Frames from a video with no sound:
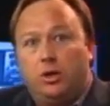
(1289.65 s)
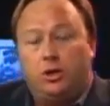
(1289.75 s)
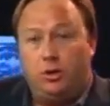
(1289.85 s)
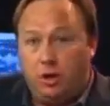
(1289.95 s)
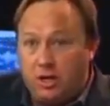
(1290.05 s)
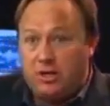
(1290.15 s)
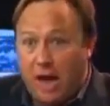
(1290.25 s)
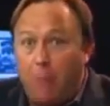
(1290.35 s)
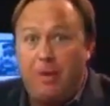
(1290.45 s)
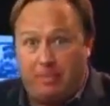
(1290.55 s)
You need to
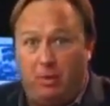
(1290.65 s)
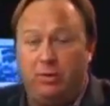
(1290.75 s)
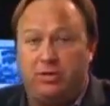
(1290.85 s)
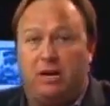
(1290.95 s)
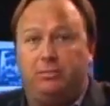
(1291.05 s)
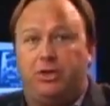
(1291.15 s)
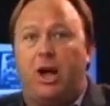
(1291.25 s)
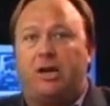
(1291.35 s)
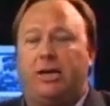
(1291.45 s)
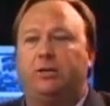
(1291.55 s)
tell people when something's
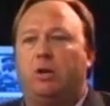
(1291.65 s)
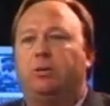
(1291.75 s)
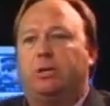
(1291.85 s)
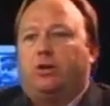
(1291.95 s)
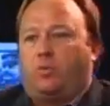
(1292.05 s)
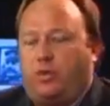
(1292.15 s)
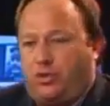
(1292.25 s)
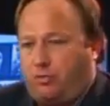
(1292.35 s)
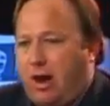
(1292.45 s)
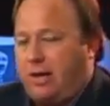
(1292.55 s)
shocking. It's almost like there's
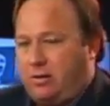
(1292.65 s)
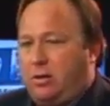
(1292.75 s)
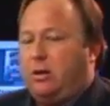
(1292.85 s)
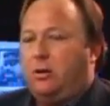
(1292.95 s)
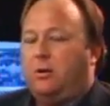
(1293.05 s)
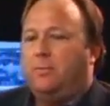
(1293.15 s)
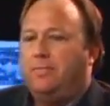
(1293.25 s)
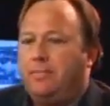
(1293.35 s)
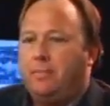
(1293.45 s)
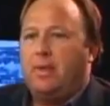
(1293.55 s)
restraint.
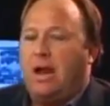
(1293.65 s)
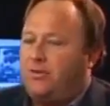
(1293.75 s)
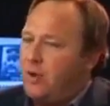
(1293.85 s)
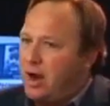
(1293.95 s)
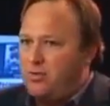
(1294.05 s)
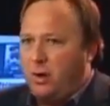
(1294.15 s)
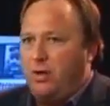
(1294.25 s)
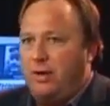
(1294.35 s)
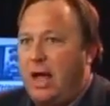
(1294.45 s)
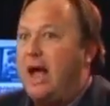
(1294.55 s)
And I try to drill it in
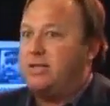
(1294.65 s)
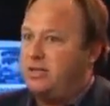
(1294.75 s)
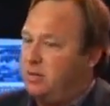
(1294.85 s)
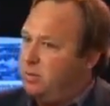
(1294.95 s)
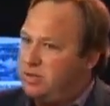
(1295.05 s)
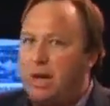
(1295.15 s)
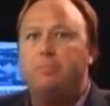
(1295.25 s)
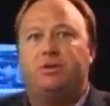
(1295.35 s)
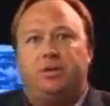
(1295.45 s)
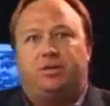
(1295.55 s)
the guys. I said, when
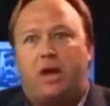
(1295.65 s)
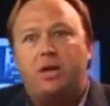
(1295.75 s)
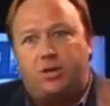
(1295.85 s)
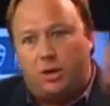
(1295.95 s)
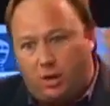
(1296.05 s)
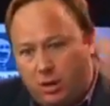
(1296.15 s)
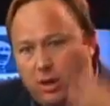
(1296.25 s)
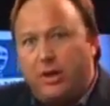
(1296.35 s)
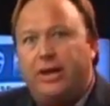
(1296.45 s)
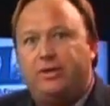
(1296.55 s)
something's sensational,
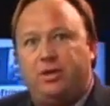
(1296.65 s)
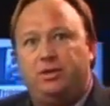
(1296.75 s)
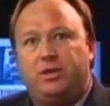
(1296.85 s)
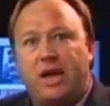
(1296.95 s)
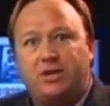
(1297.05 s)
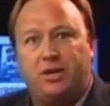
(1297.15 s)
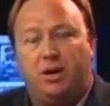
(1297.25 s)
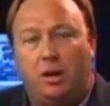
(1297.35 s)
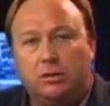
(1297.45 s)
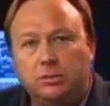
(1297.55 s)
it's sensational.